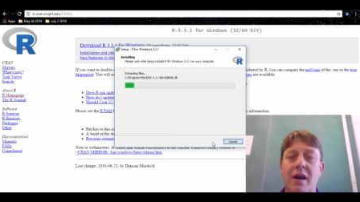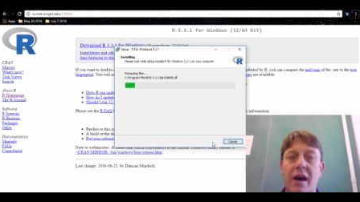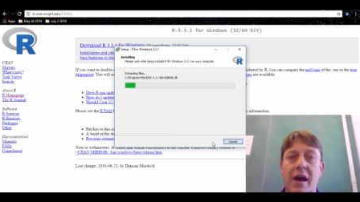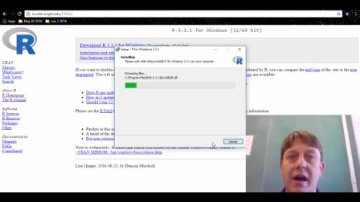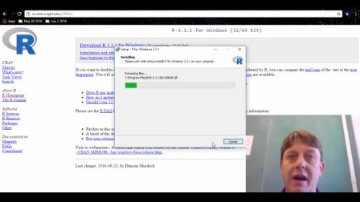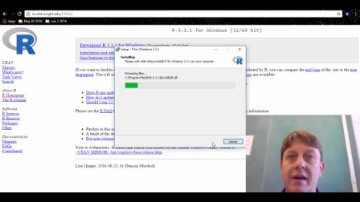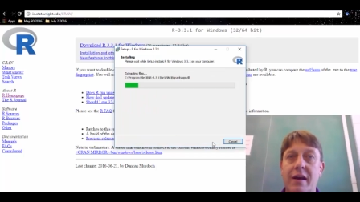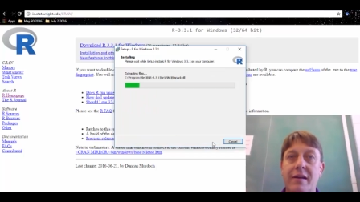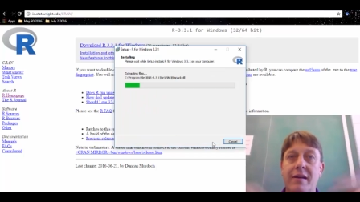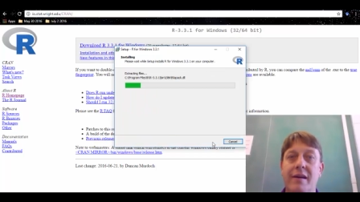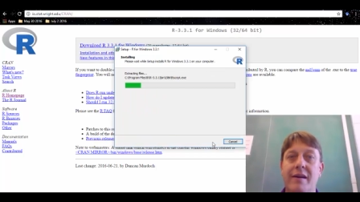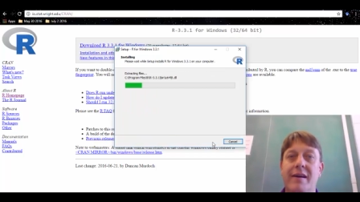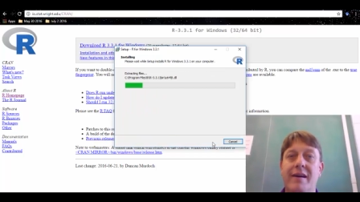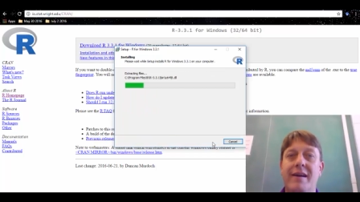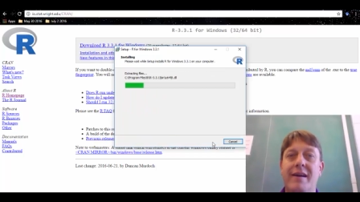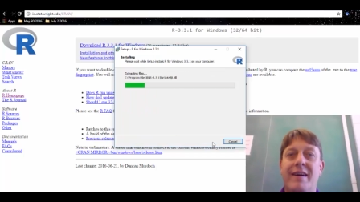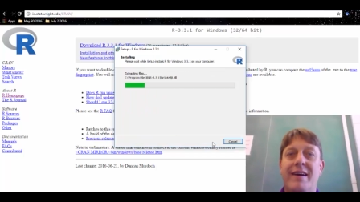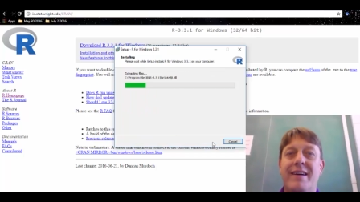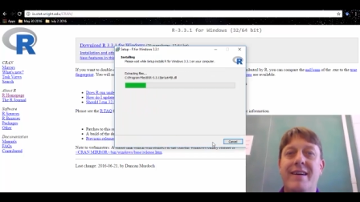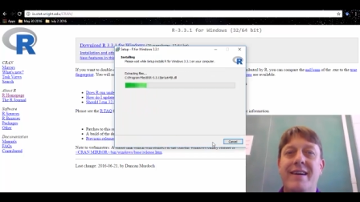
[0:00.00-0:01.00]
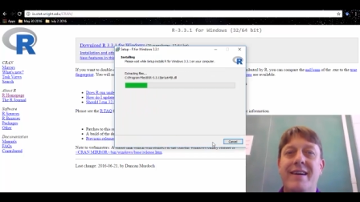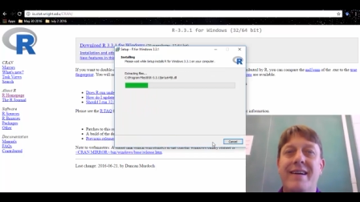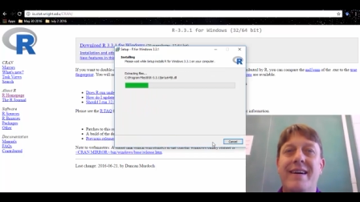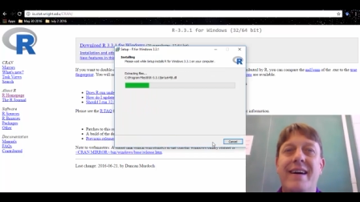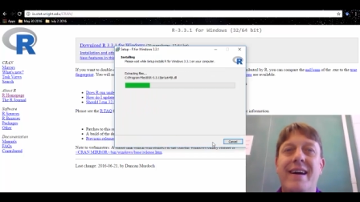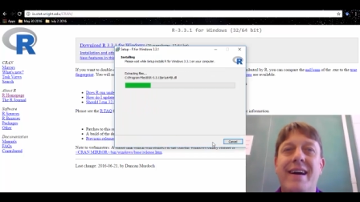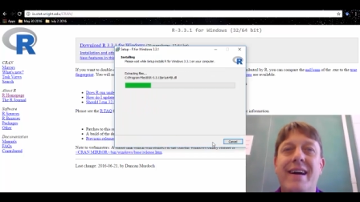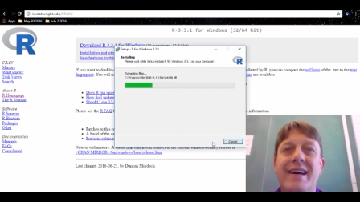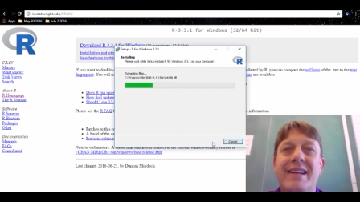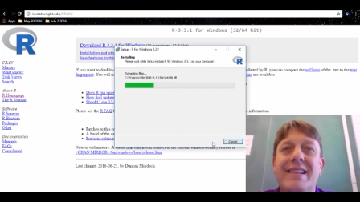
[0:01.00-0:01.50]
And
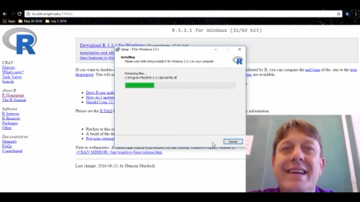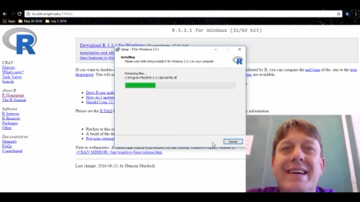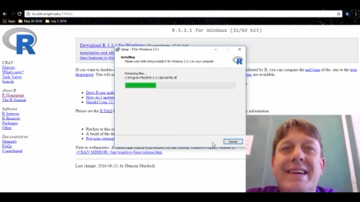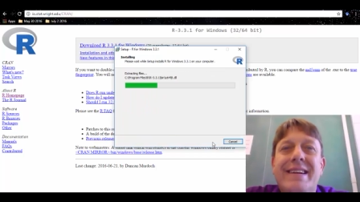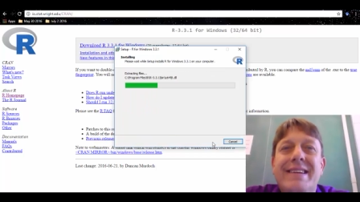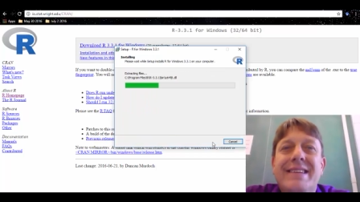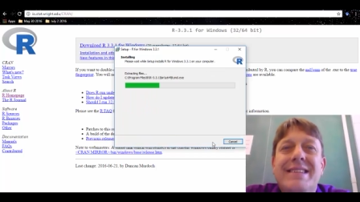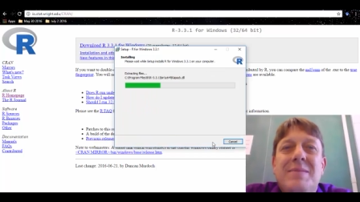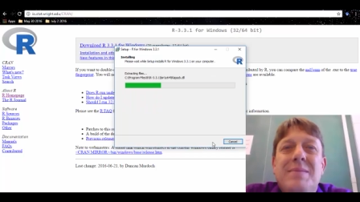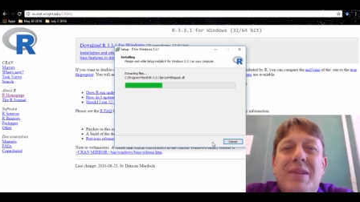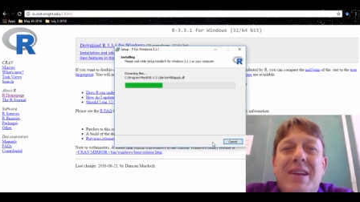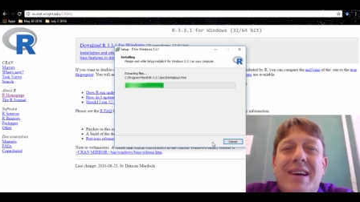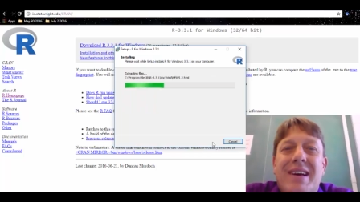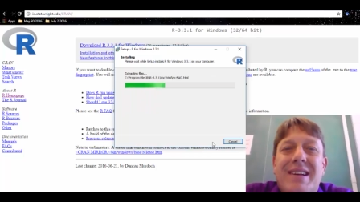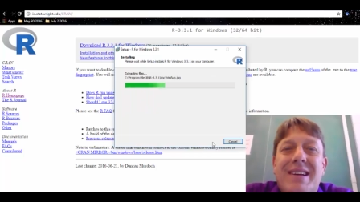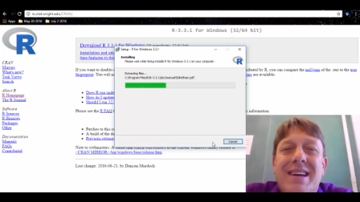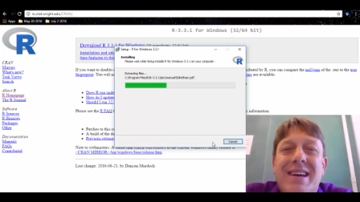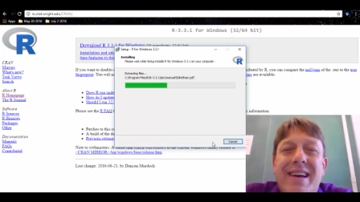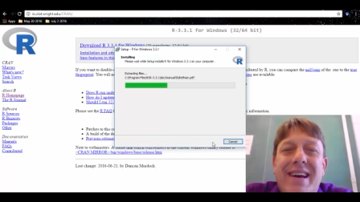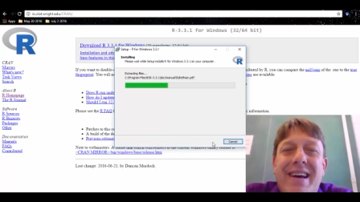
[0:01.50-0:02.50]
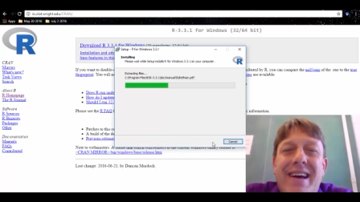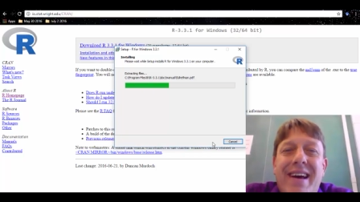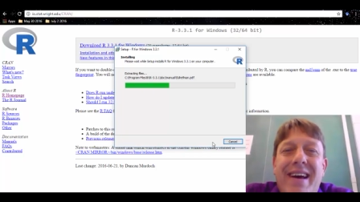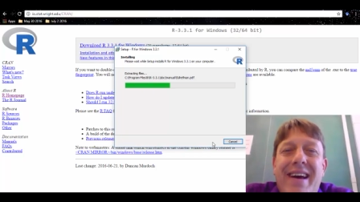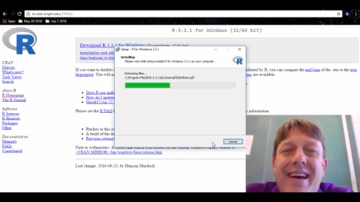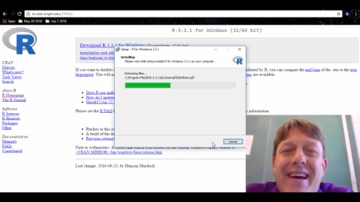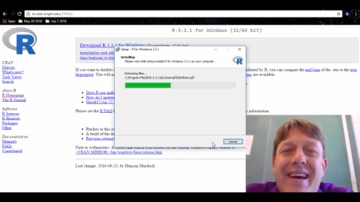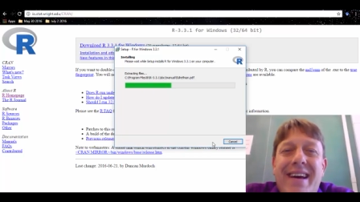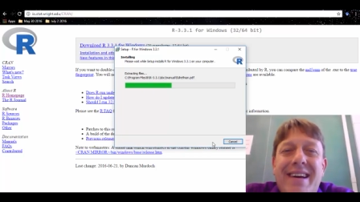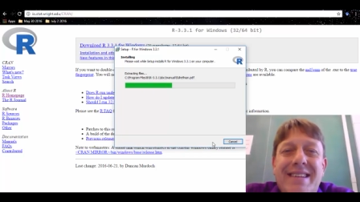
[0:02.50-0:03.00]
lickety split,
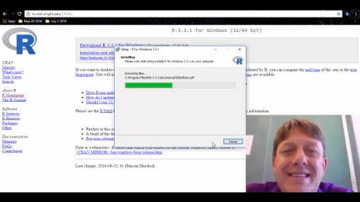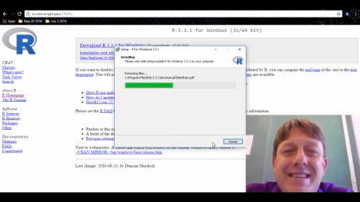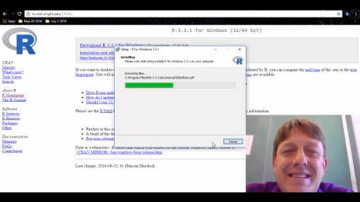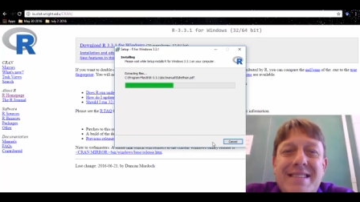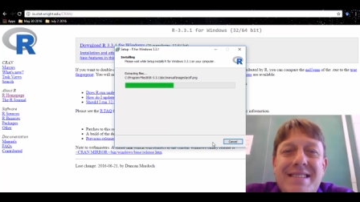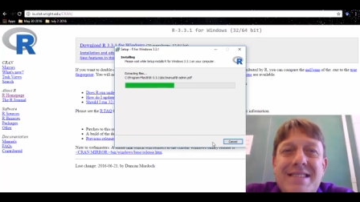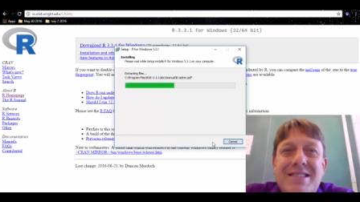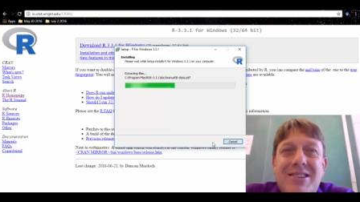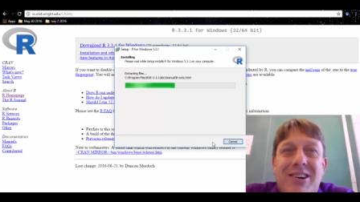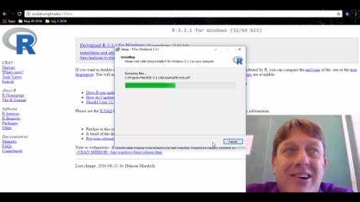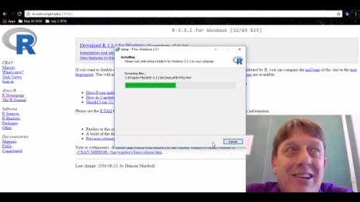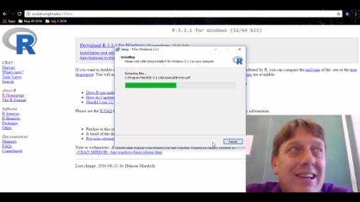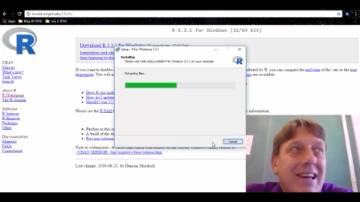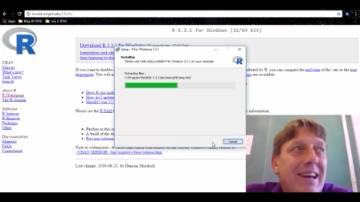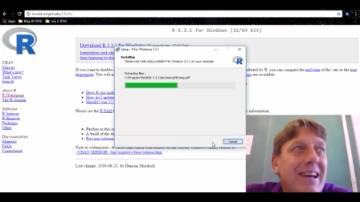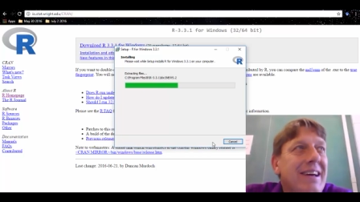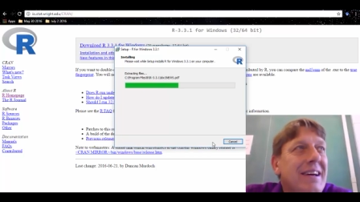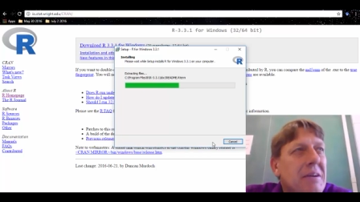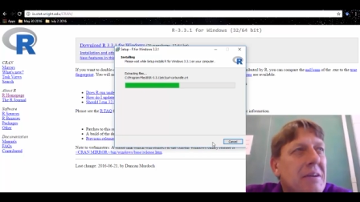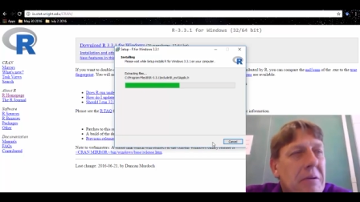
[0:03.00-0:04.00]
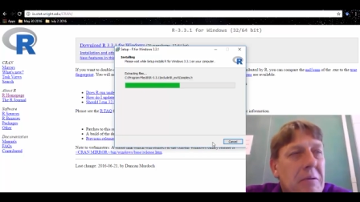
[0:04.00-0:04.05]
it's installing.